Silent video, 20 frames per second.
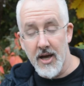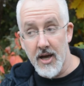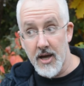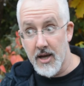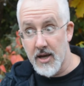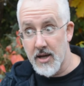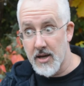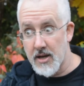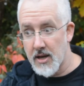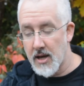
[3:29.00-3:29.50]

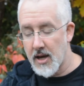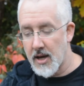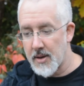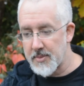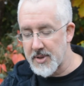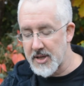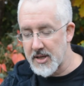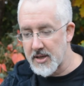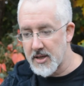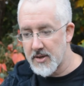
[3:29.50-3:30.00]
And I
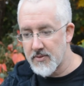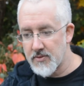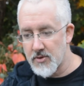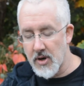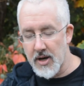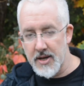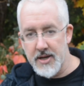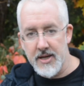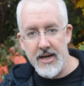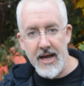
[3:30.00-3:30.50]
mean, even though
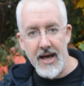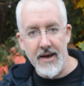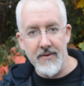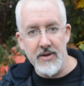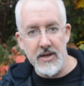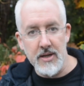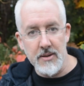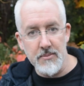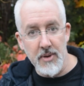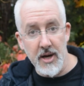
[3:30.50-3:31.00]
I didn't have
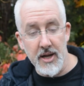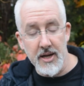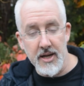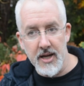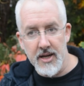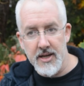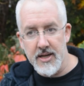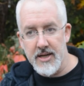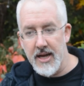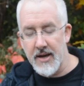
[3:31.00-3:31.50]
any money,
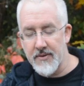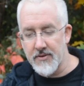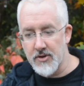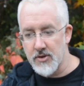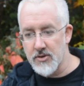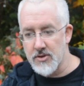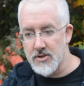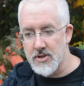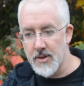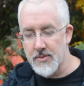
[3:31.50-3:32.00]
I didn't have a
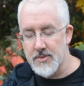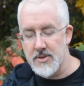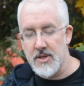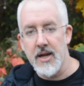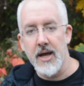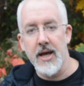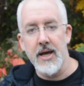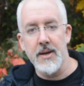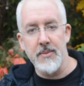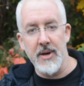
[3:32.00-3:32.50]
good job, I said,
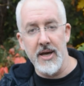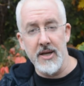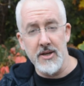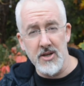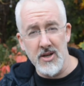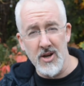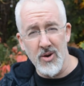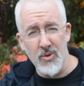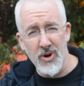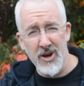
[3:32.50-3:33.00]
hey man,
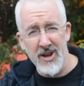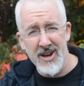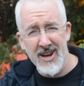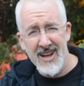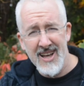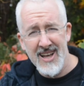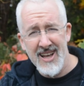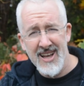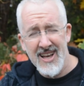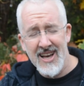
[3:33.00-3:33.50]
you know what?
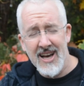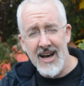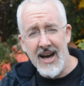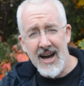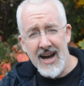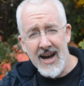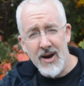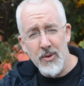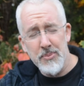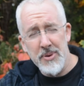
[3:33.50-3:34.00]

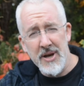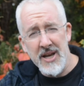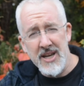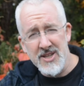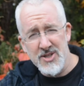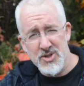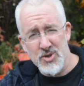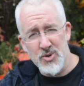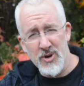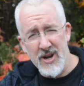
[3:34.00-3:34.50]
I'll
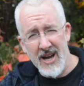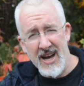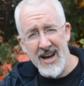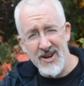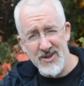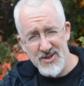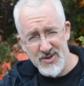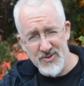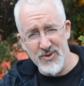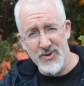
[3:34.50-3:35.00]
paint your
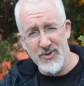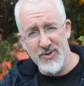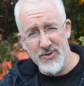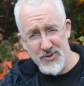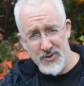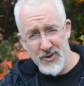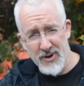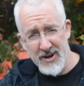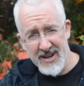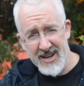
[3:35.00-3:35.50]
house for
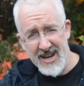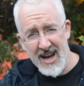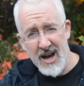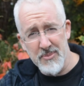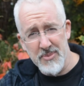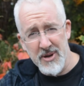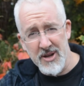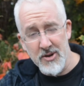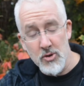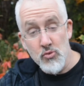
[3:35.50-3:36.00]
free. I'll
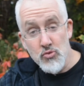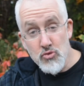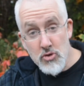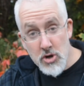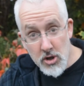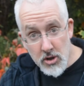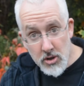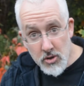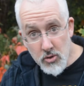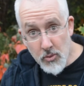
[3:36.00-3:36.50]
pay you.
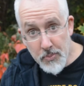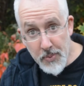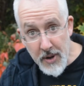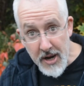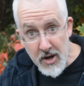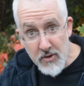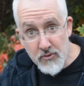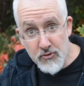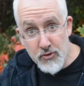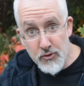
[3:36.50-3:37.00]
Really? You'll
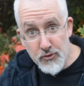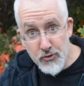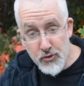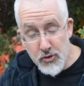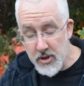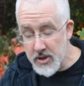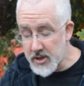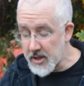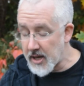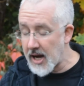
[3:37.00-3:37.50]
pay it for
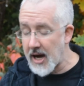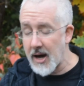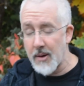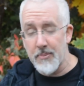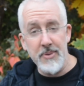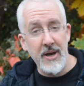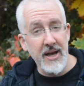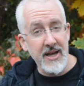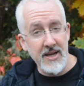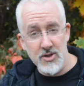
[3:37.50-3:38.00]
free? Yeah, I'll
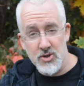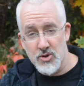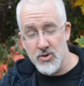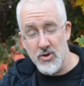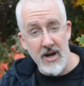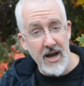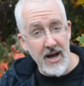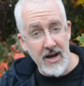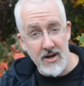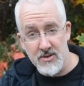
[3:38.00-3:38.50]
paint
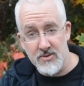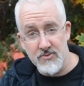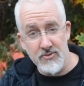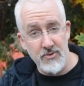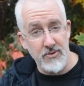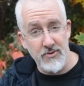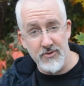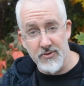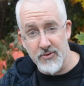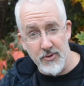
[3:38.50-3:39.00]
your house
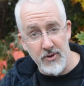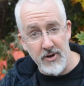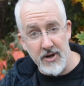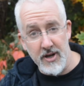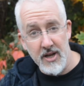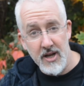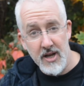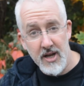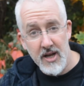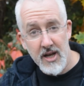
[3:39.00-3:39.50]
for free.
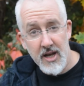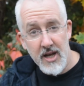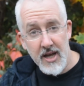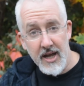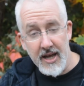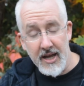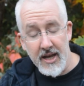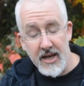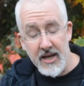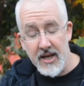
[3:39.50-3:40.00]

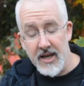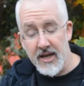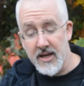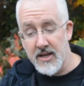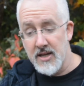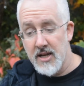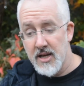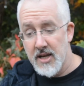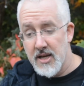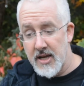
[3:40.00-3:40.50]

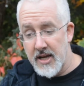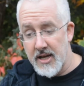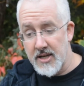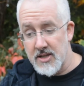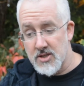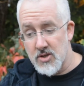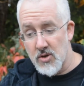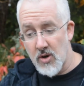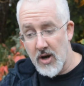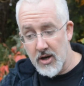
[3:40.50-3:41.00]

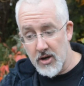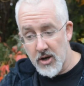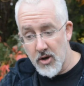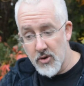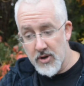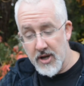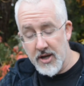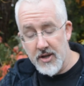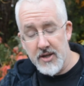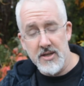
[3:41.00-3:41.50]
And so I'll
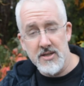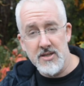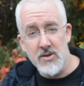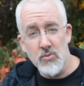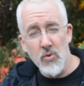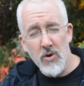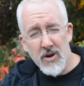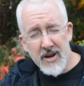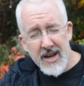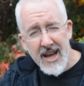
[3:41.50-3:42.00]
go down, and he
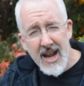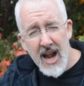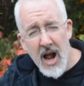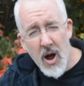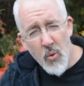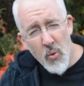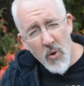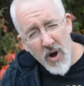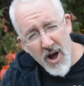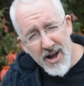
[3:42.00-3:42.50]
said, well, can
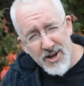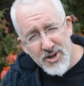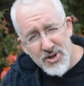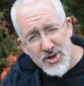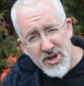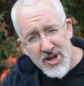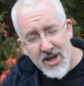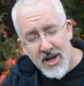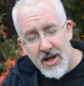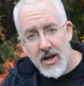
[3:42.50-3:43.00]
I
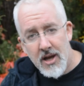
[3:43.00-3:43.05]
watch?